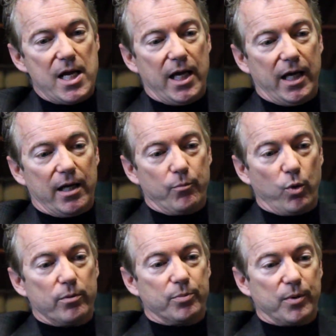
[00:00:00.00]
And
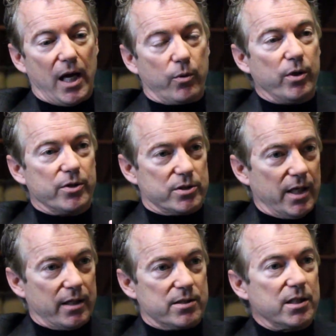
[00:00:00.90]
Morton Blackwell's
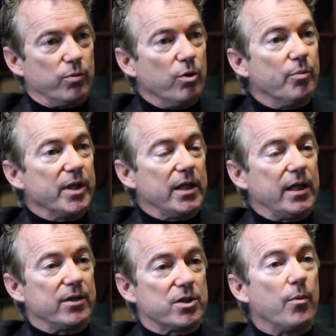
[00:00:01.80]
legacy will
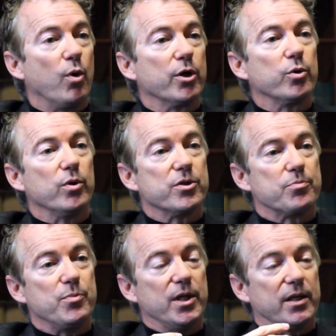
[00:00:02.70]
be someone who has
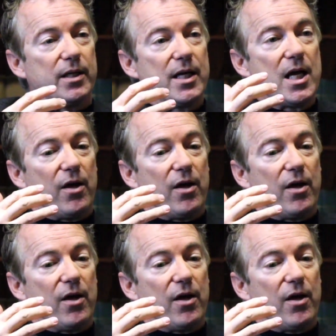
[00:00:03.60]
been